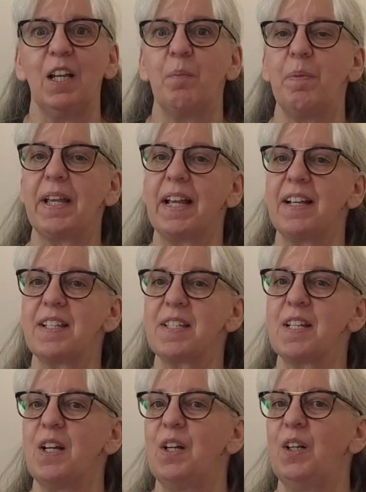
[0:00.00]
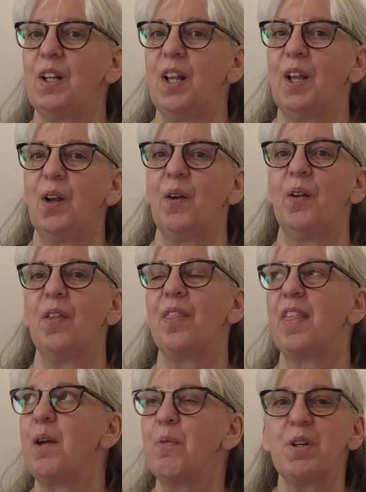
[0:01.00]
Because
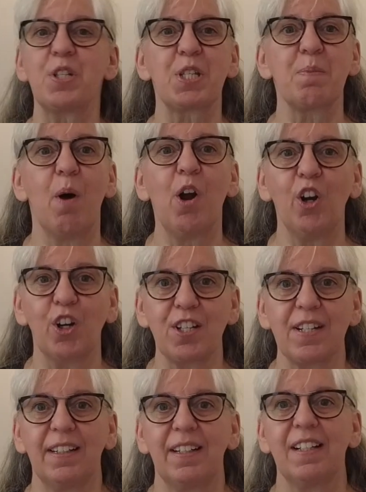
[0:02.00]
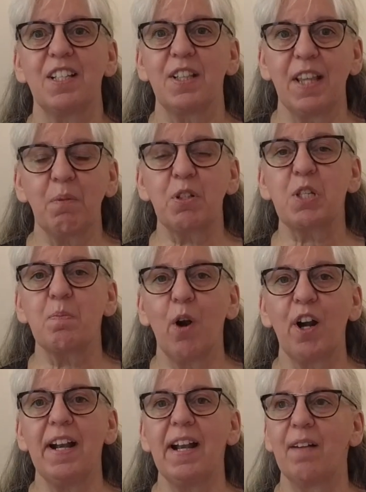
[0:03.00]
they were smart. They were
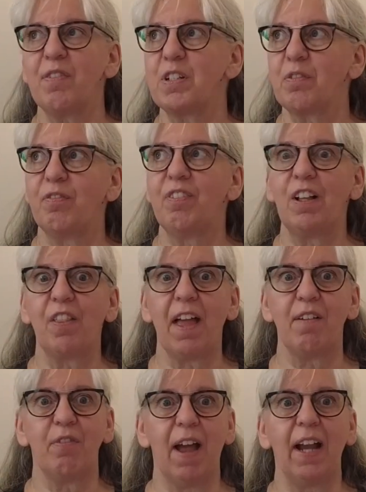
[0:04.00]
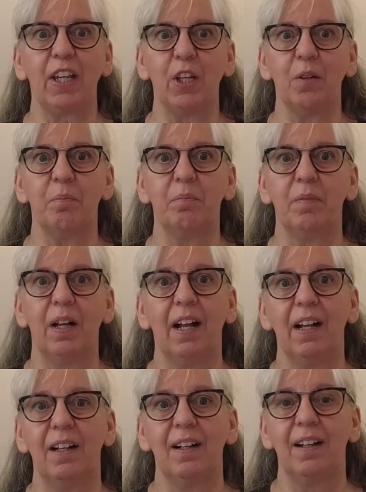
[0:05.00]
smart enough to fill that vacuum.
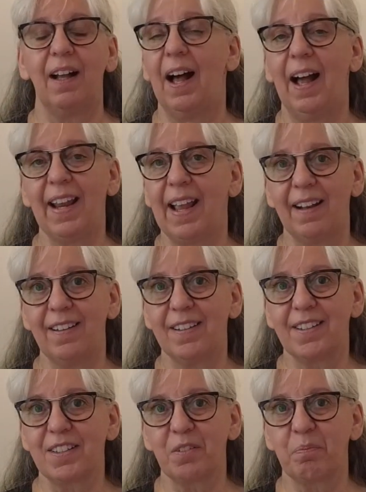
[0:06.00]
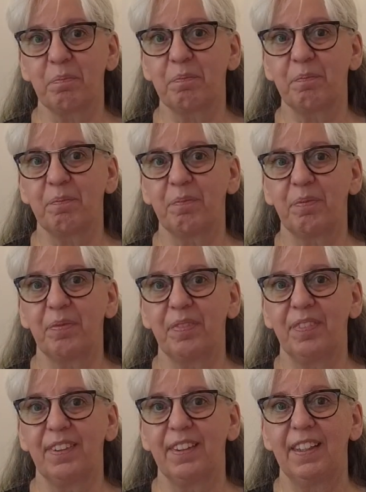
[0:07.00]
I hadn't.
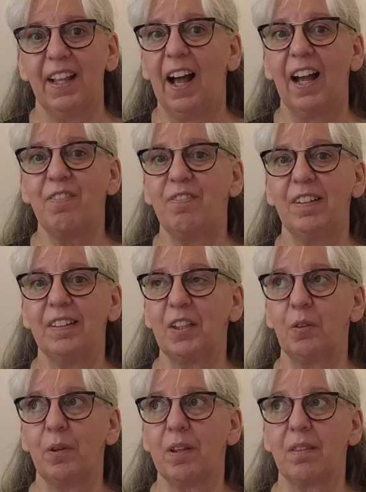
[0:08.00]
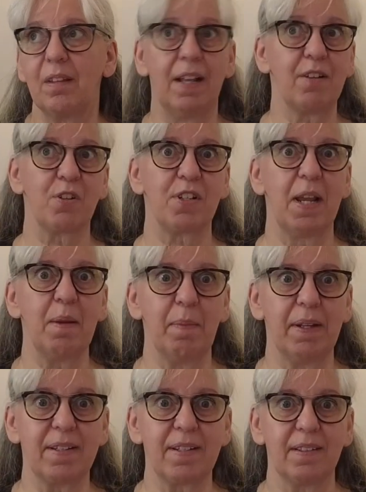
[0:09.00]
I filled it with
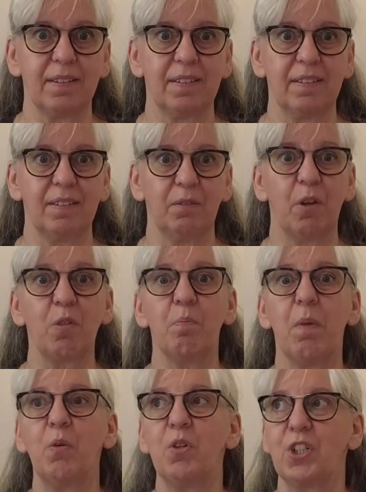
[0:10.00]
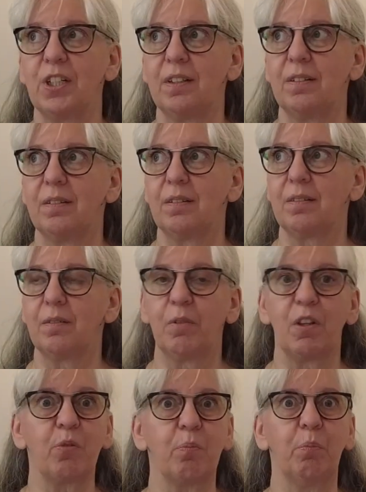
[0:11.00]
entertainment, with motion,
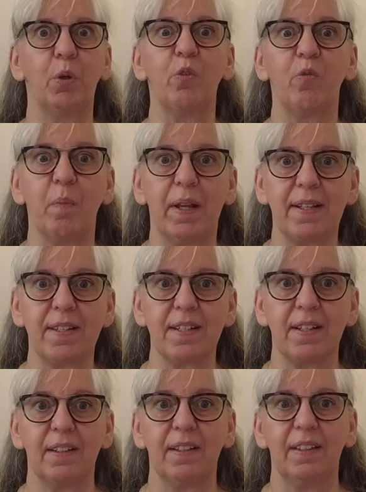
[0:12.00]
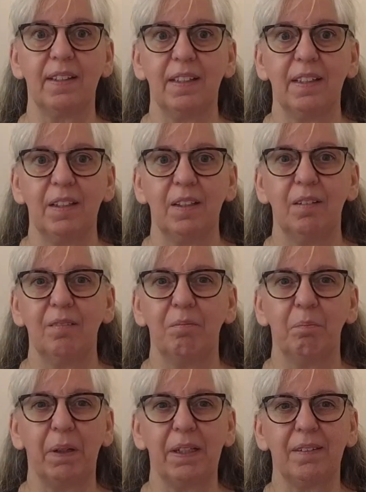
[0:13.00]
with movement,
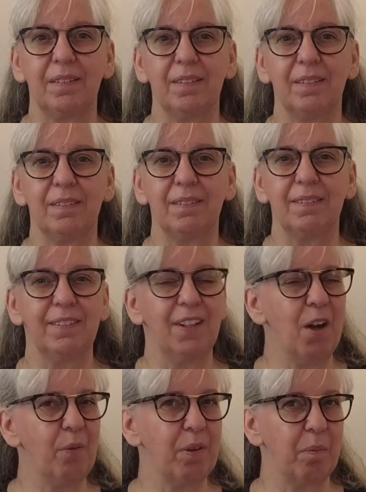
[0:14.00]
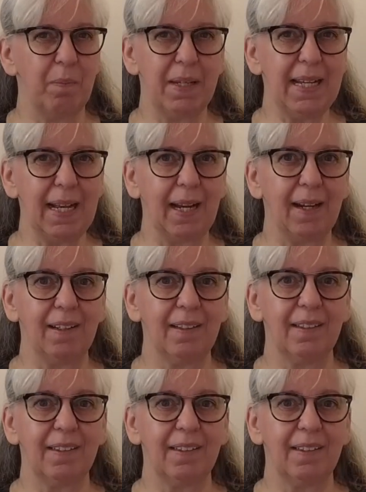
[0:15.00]
but not with meaning.